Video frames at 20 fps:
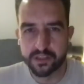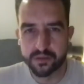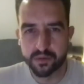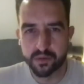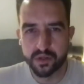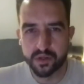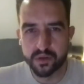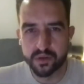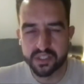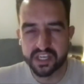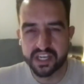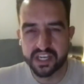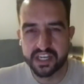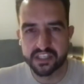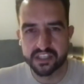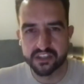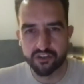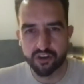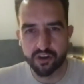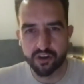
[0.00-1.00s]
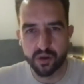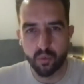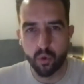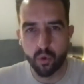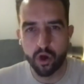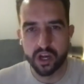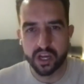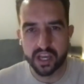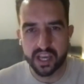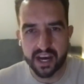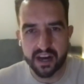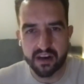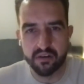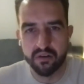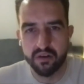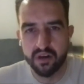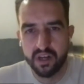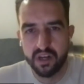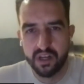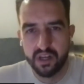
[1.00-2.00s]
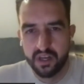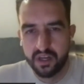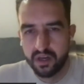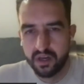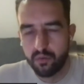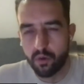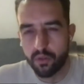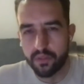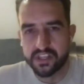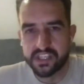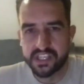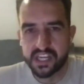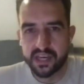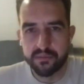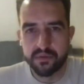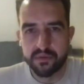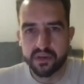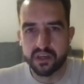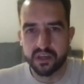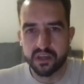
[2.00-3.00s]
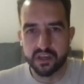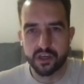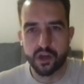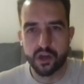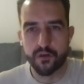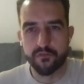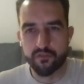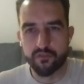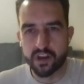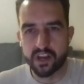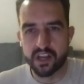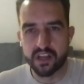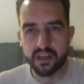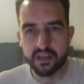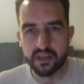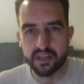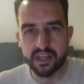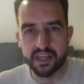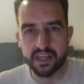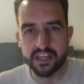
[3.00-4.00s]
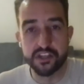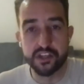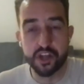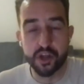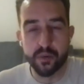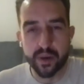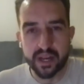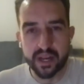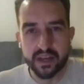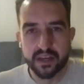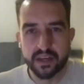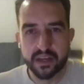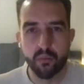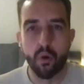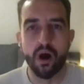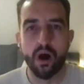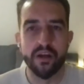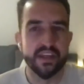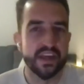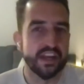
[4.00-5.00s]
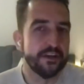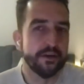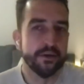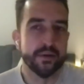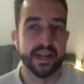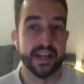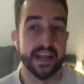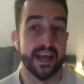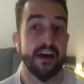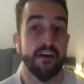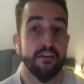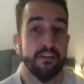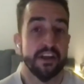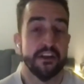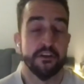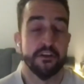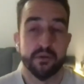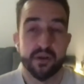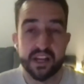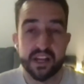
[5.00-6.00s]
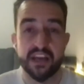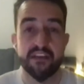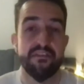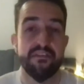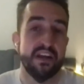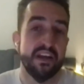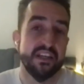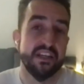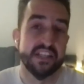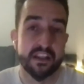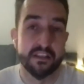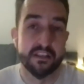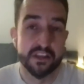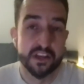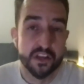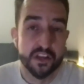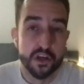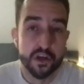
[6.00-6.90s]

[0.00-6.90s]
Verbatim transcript: into a new season, trying to work out what the team you're covering is doing, why they're doing it, how they're doing it, if is anything